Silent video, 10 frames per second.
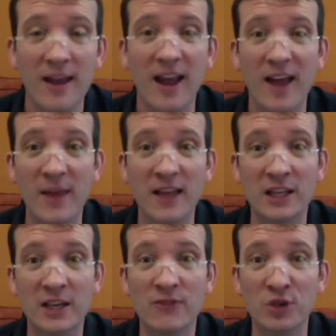And they
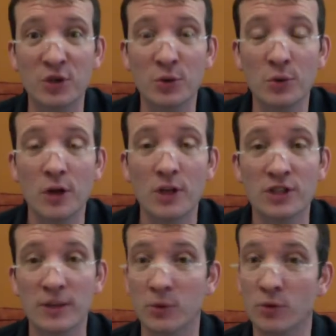give you
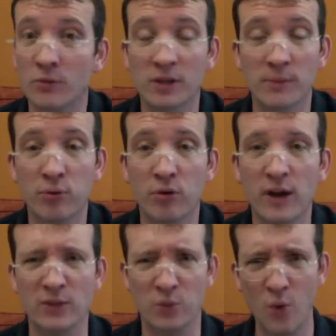some
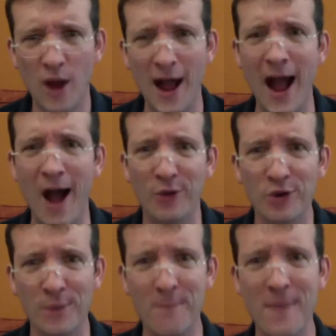praise. Wow,
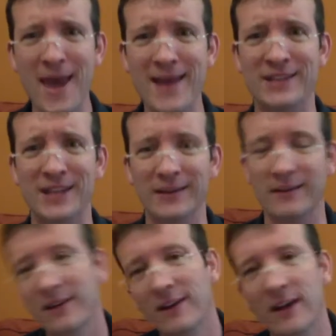you're amazing!
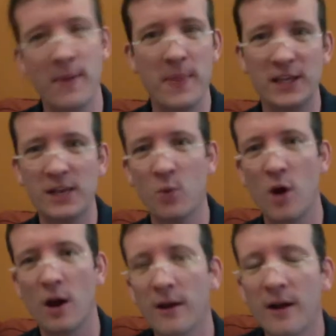And then they keep
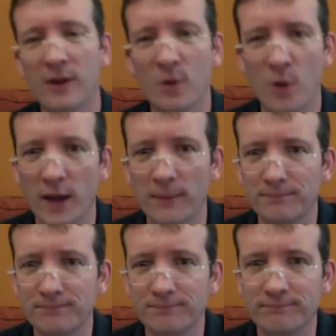walking on their way.
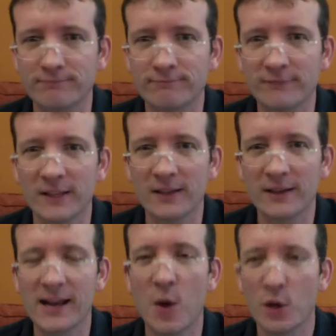
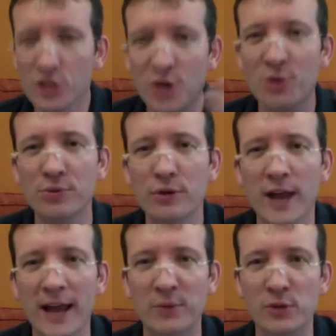Now, what's going through your
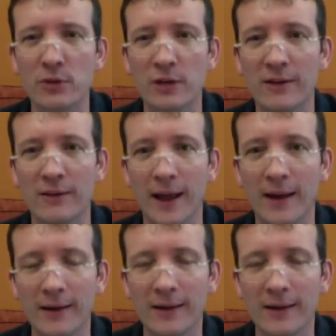head when you hear that?